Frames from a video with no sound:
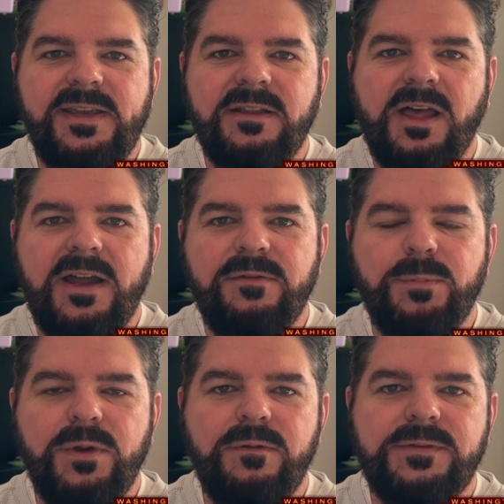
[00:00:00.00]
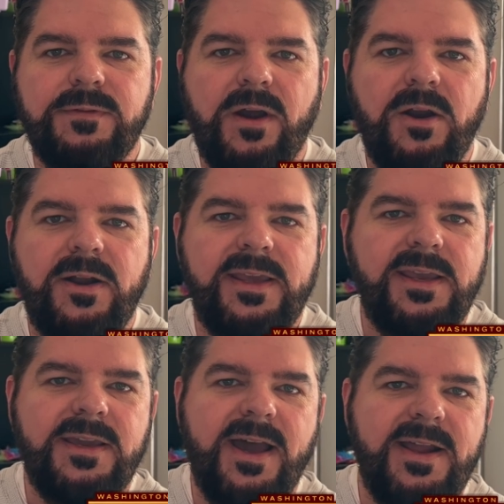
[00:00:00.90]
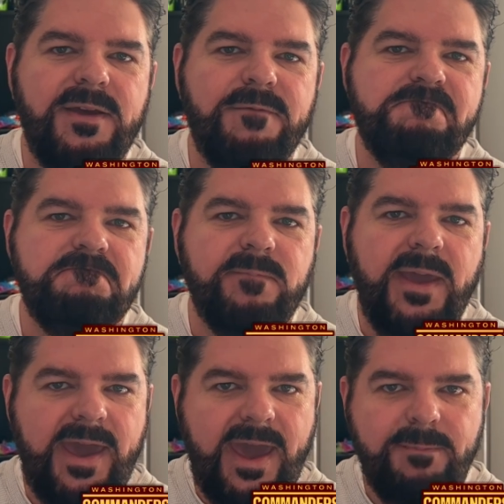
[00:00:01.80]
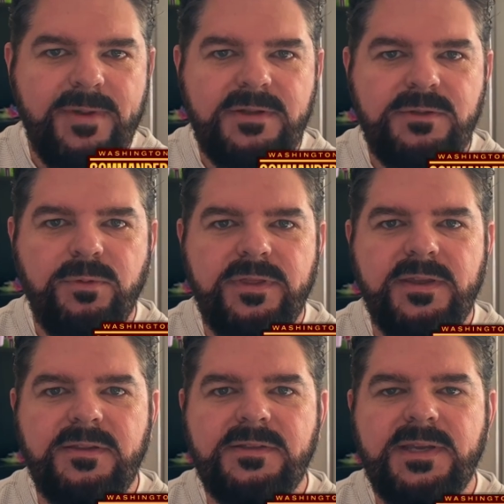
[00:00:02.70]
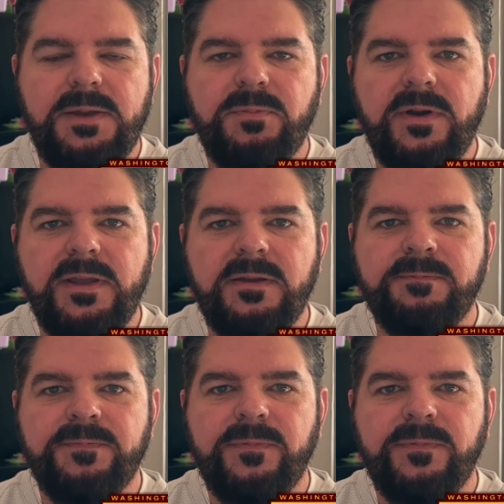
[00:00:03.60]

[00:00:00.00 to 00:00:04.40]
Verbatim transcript: A lot of moves have already kind of happened within the tampering